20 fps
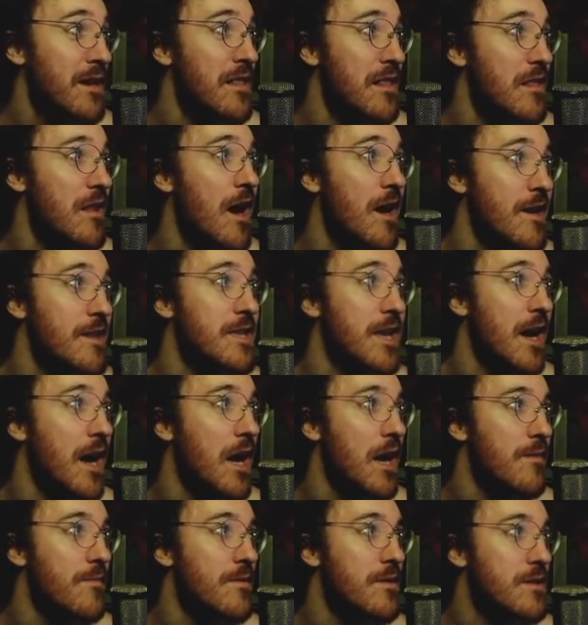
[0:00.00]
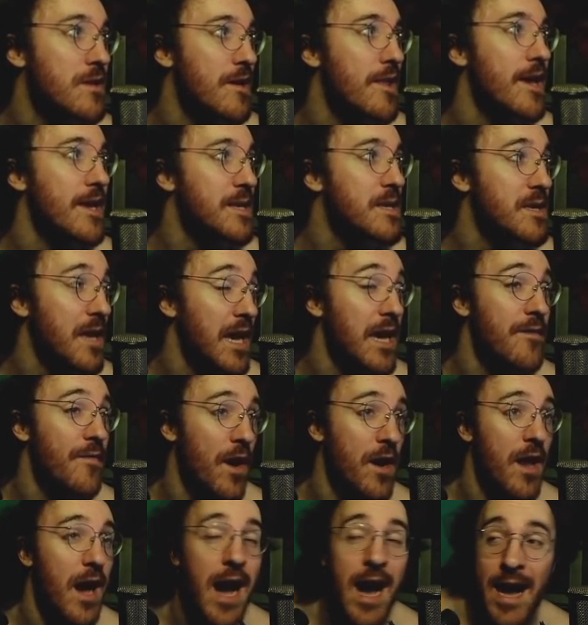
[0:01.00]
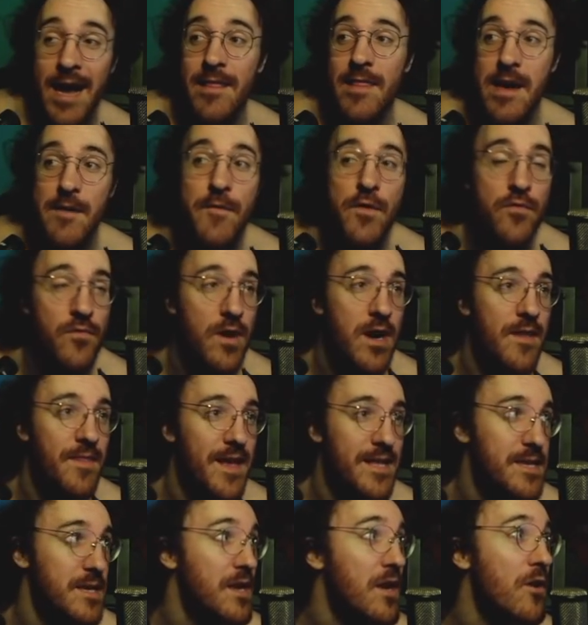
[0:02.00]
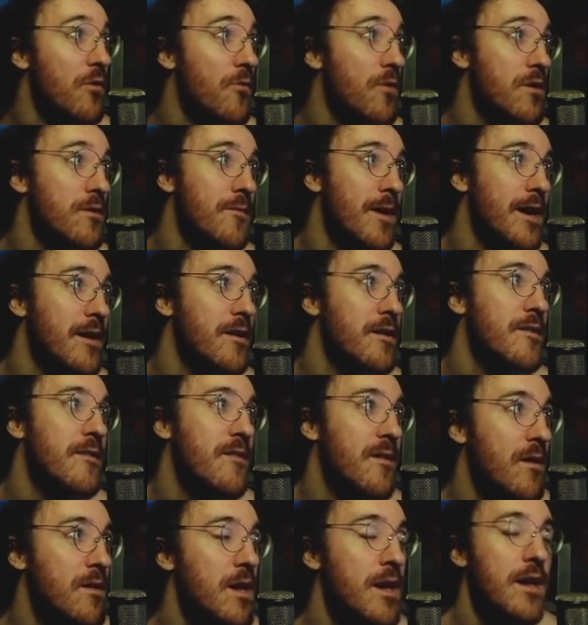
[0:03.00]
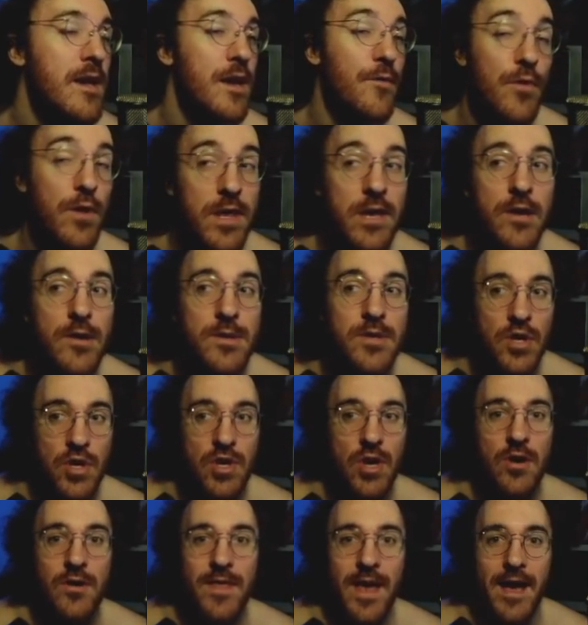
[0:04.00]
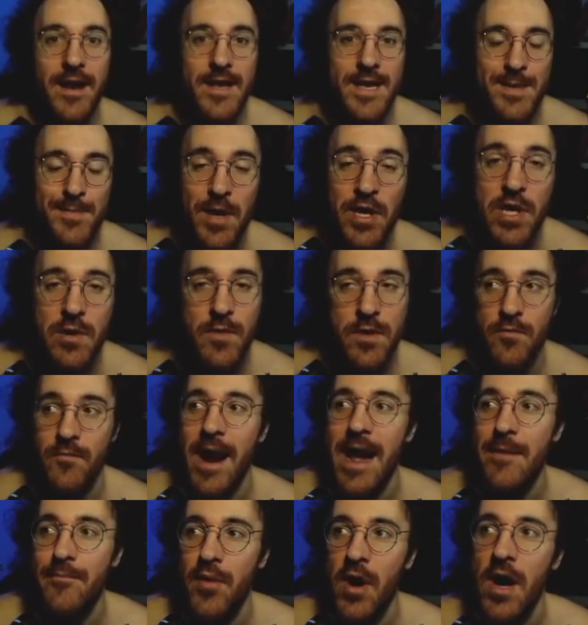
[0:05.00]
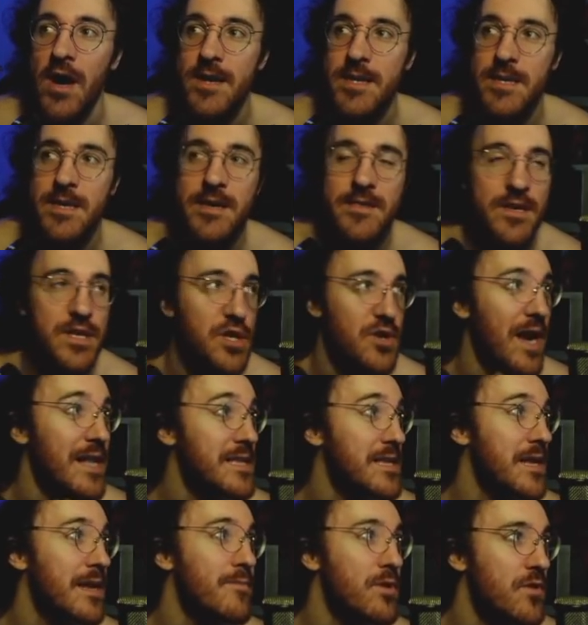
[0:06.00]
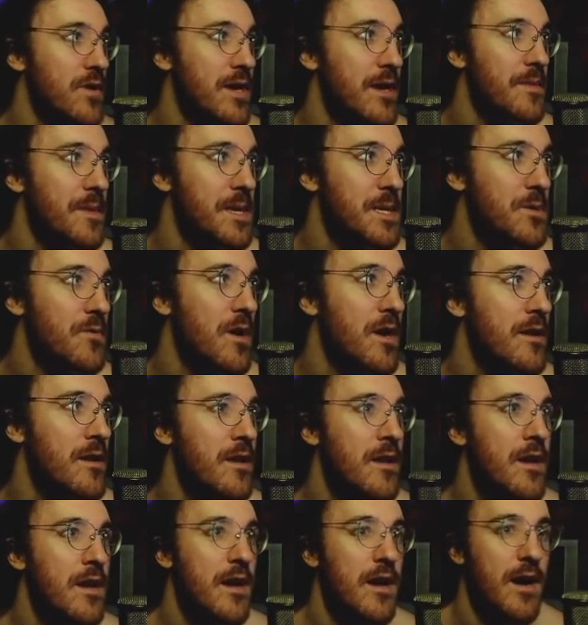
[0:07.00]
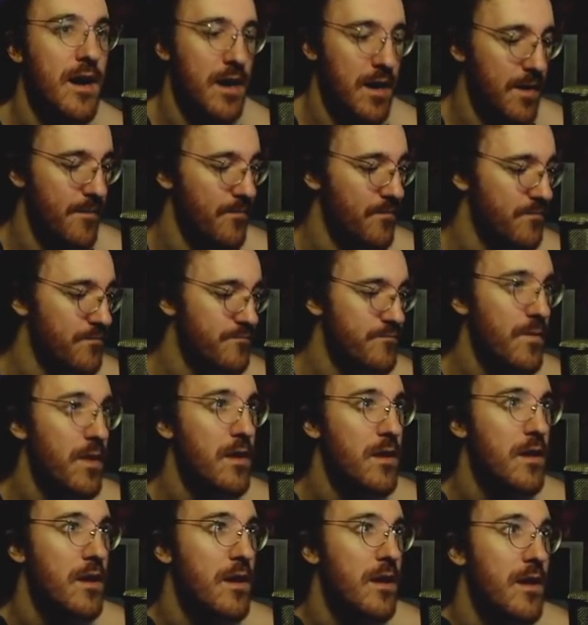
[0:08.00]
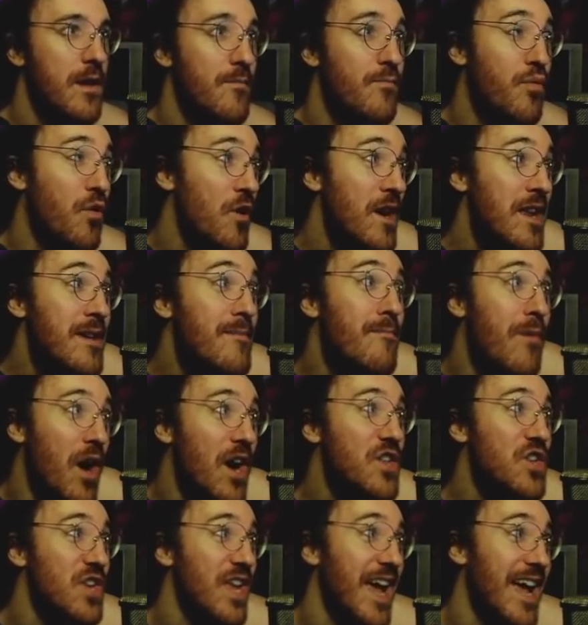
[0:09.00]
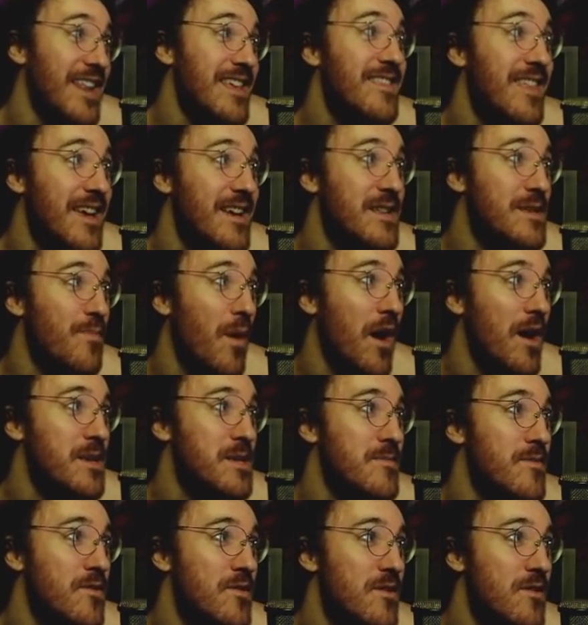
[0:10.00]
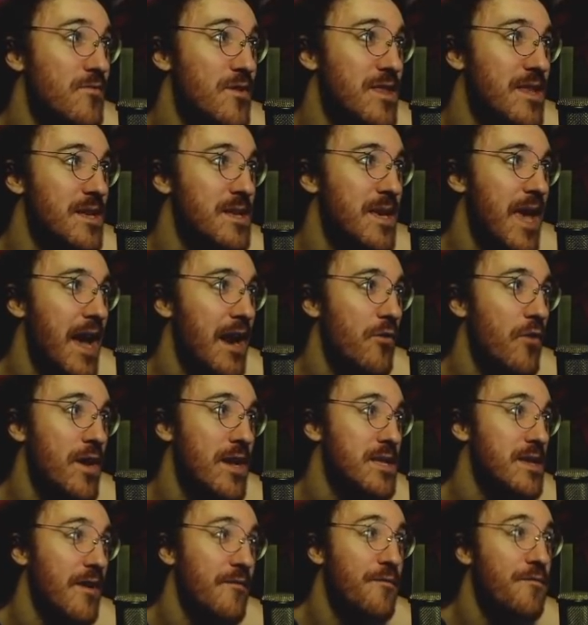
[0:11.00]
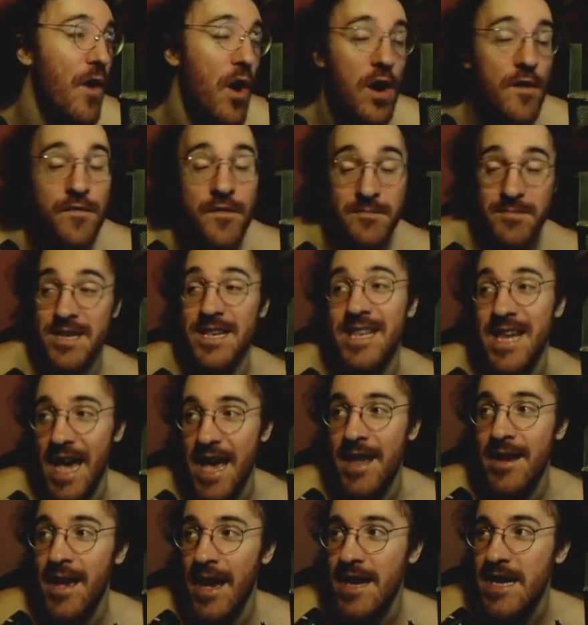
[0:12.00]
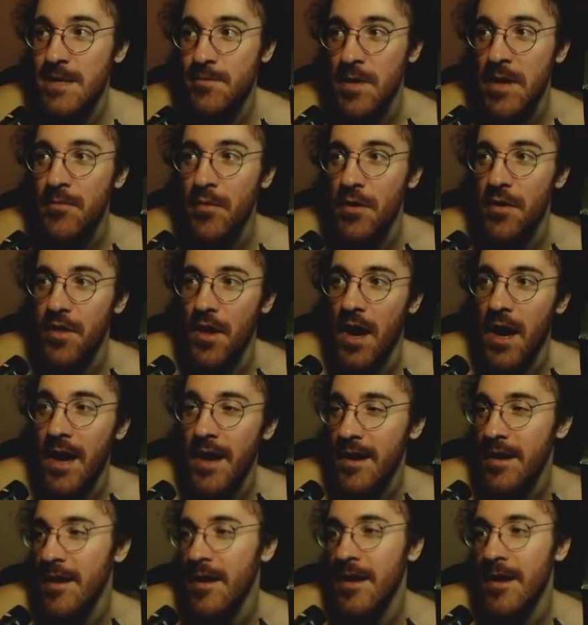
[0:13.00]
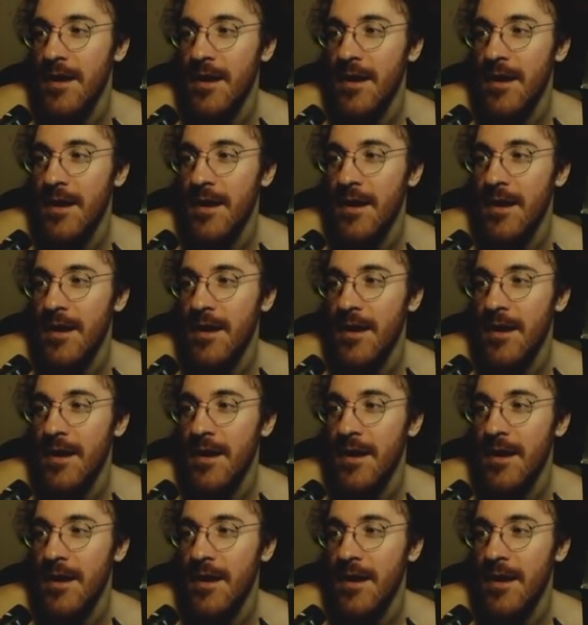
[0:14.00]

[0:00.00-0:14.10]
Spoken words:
like a lot of time to like save on a high level run that's near world record. So it really goes to show that, especially with Rat Proxy and the strats that I'm doing in this run, pretty much anything is possible with this category. It's far from dead as people thought.